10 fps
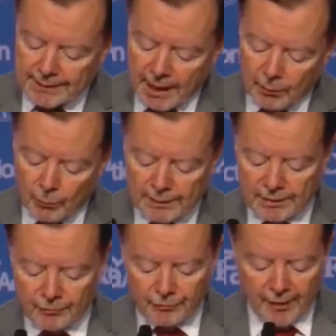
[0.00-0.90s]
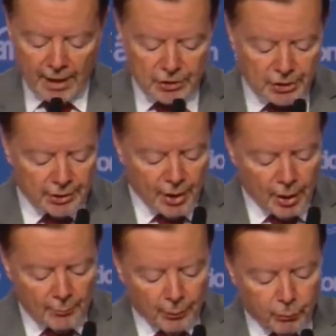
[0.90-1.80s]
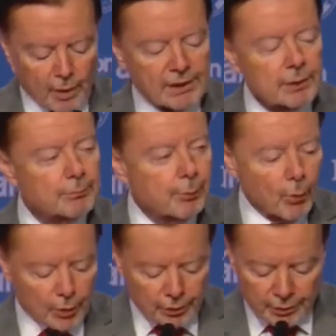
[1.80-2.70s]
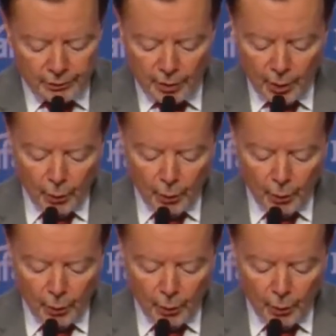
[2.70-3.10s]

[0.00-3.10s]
not on what's in fashion, but what's important.